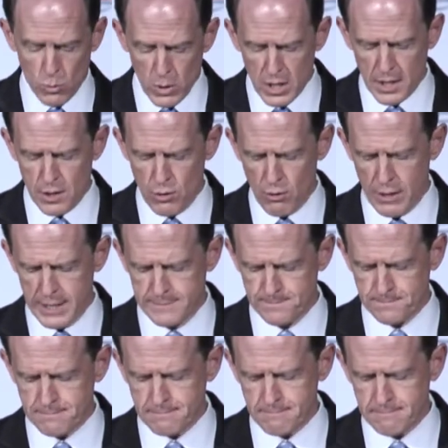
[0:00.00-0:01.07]
We'll ignore it.
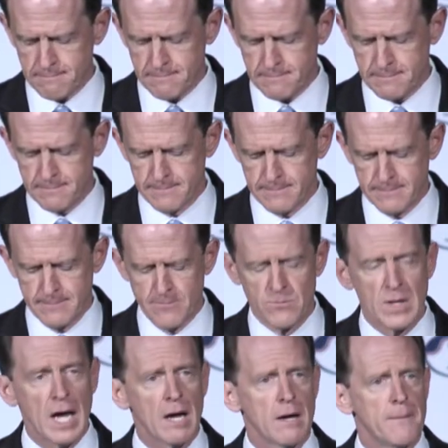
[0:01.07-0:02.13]

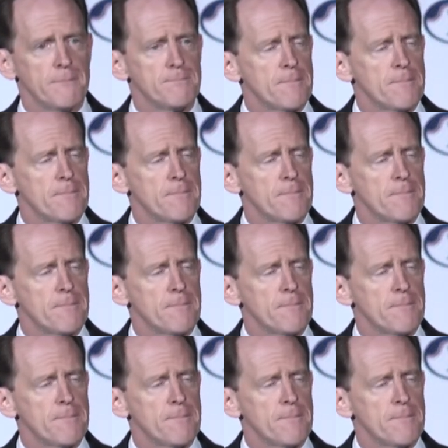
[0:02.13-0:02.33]
Now,